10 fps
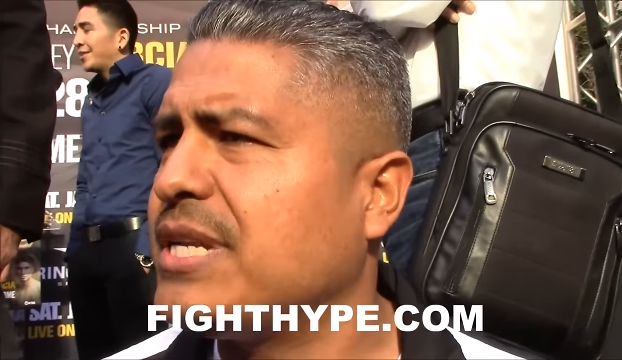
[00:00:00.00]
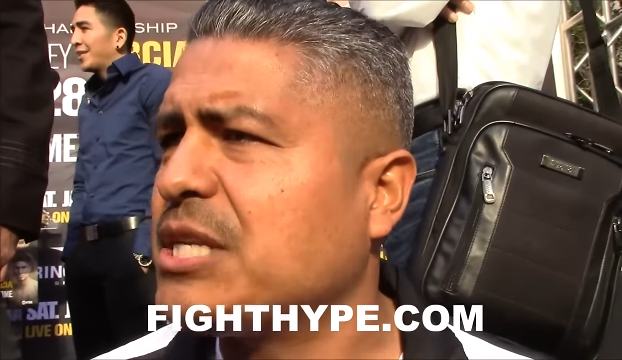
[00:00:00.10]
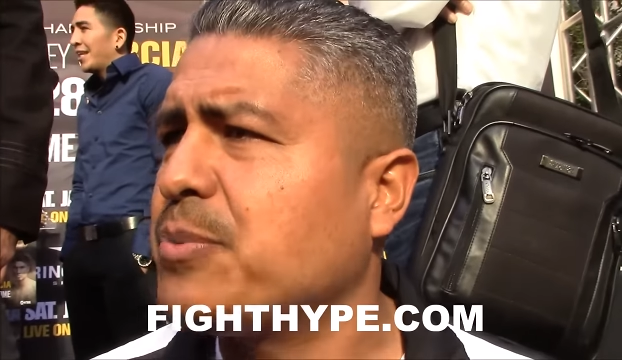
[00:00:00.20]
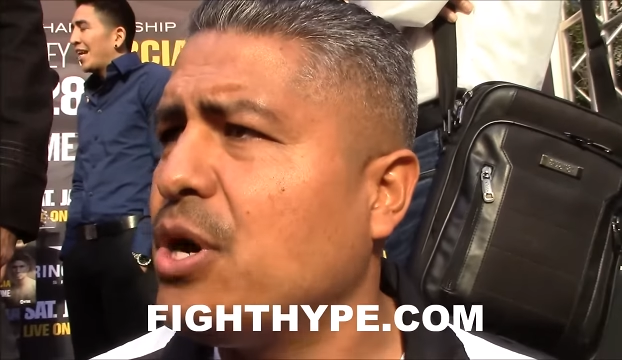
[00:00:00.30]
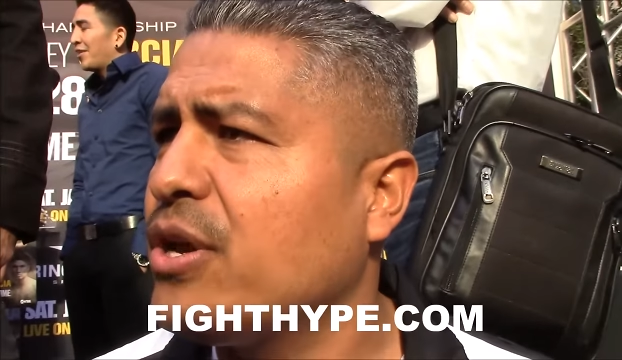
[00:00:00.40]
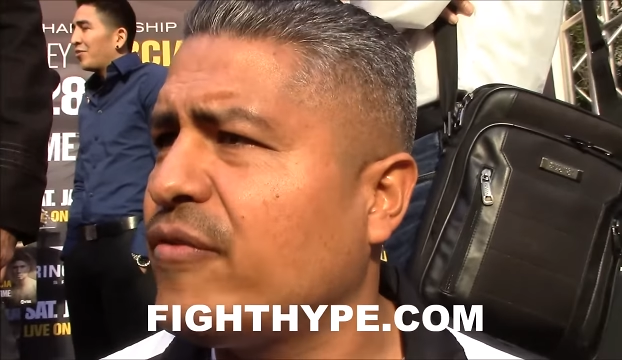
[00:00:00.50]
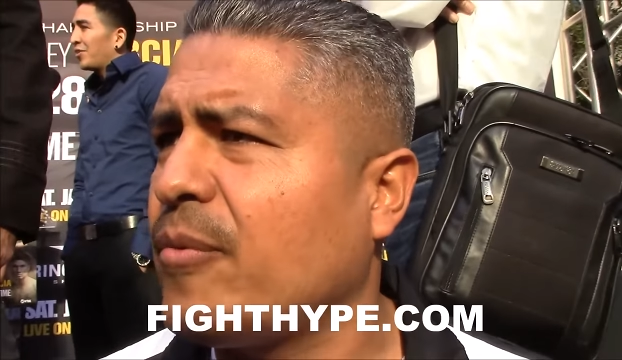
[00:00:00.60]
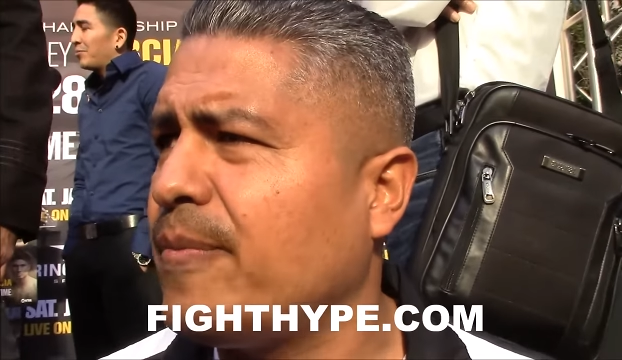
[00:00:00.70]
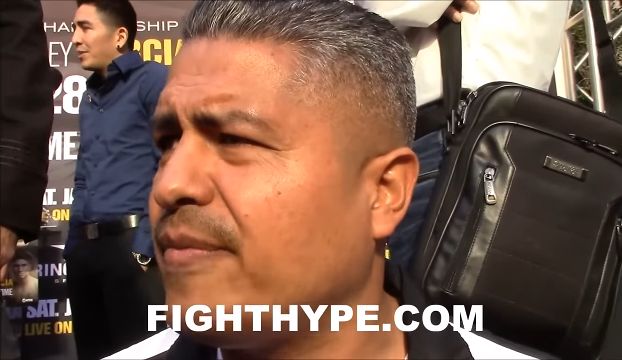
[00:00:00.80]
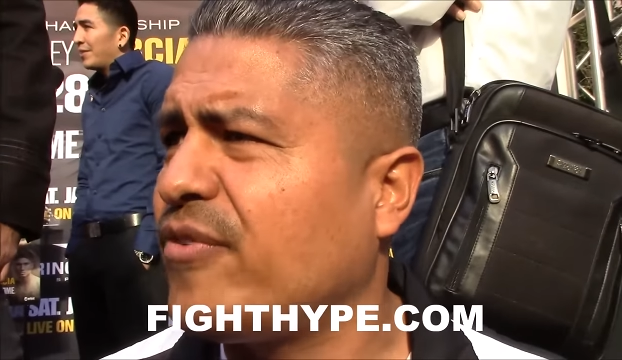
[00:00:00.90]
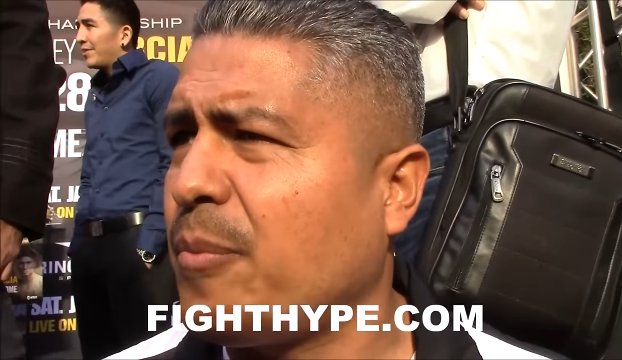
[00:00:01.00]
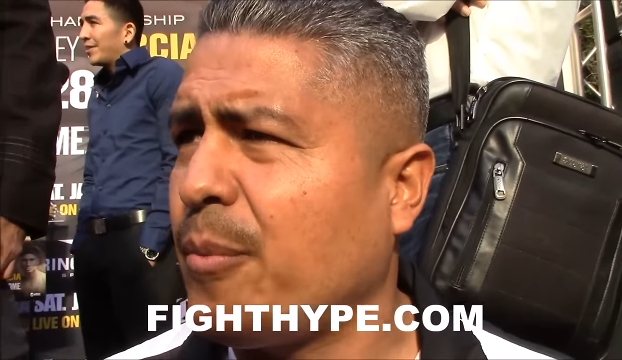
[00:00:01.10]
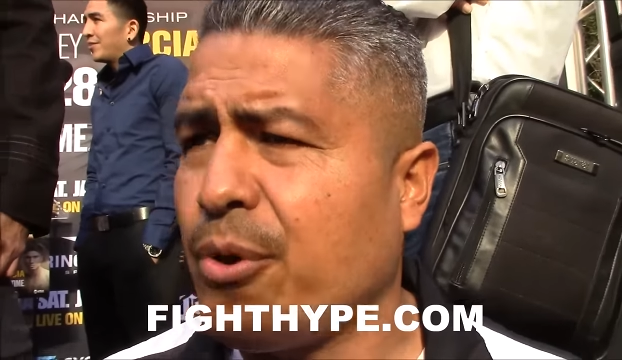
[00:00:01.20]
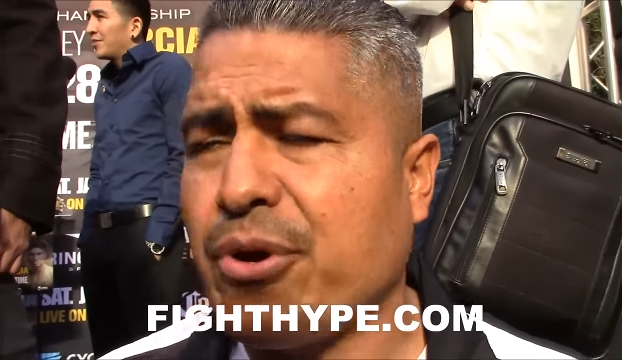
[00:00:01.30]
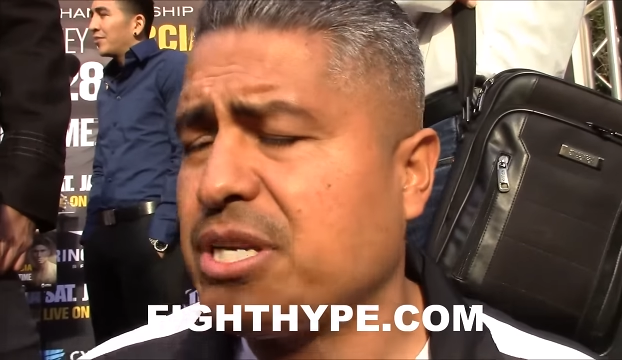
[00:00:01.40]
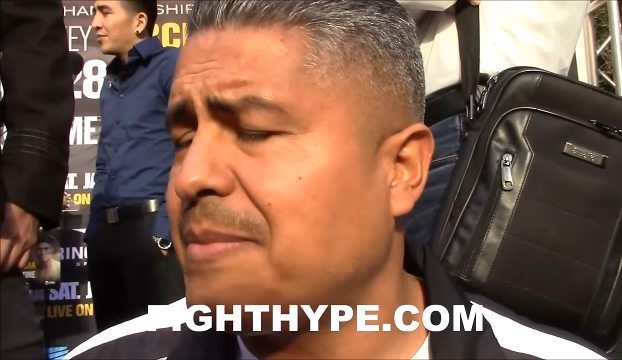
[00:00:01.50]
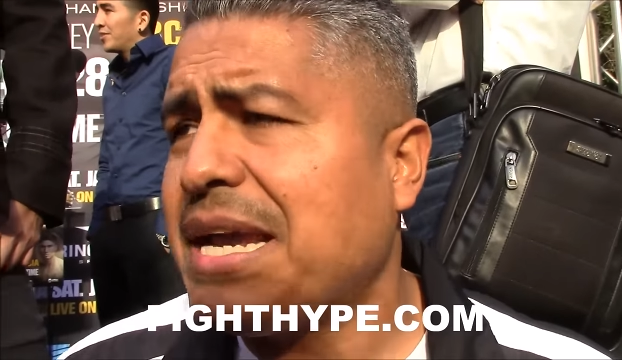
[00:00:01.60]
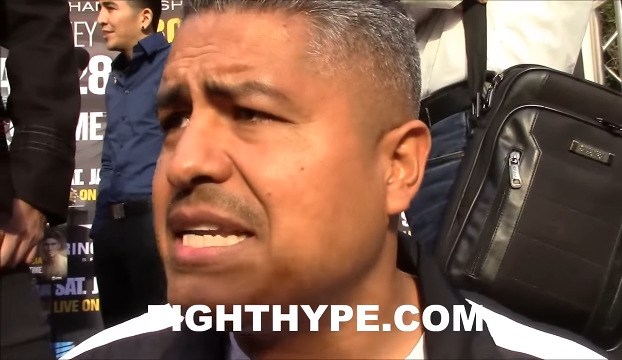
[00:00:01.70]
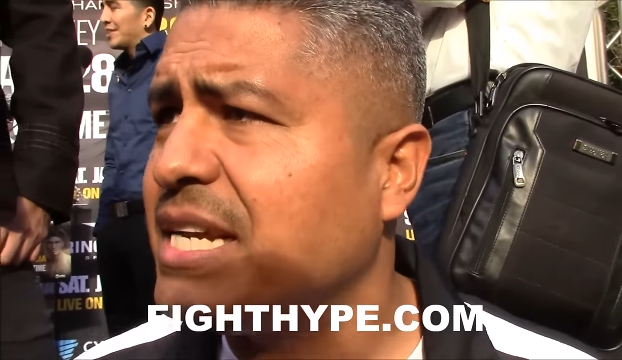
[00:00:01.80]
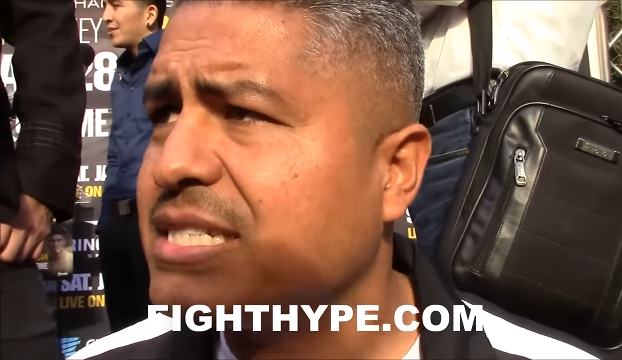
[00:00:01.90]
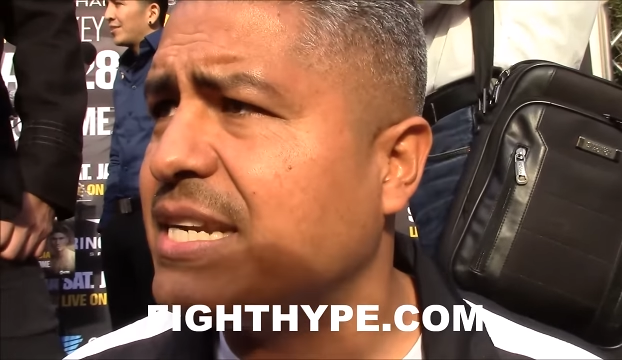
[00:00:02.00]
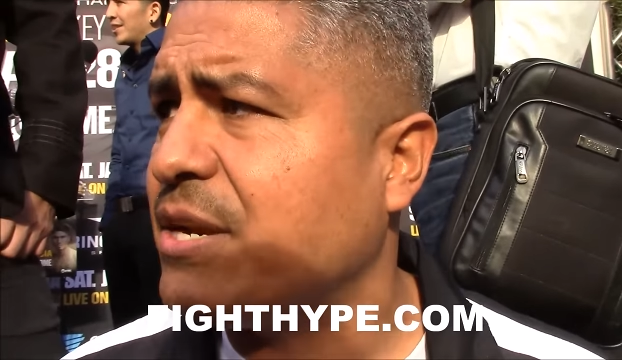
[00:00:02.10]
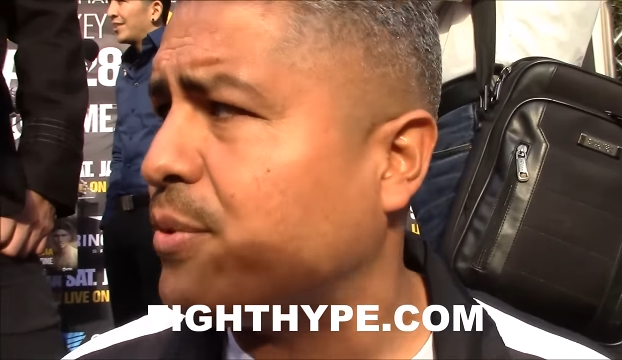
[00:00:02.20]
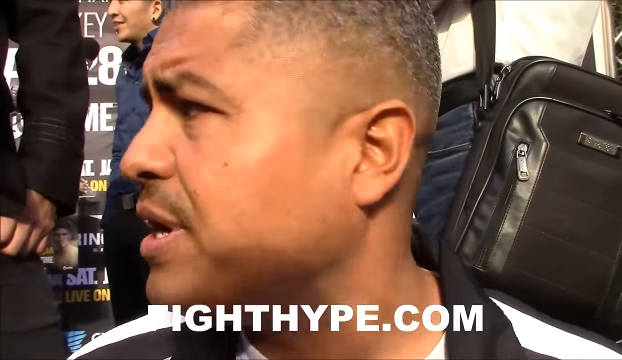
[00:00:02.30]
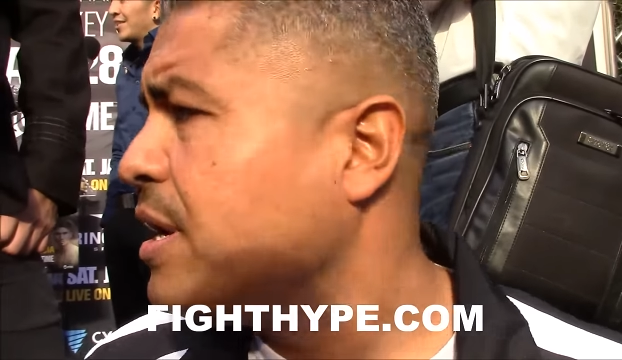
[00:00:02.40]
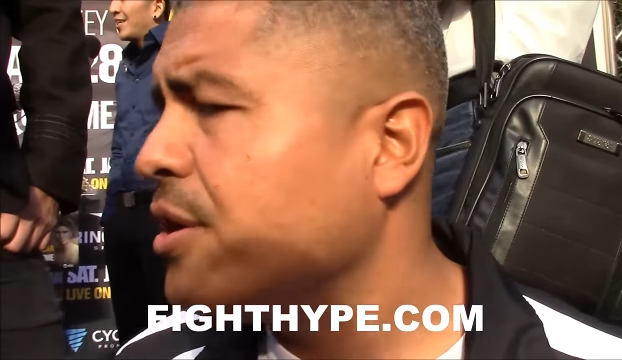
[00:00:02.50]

Speaker 1: desperate looking for for a promoter because Mikey doesn't need one.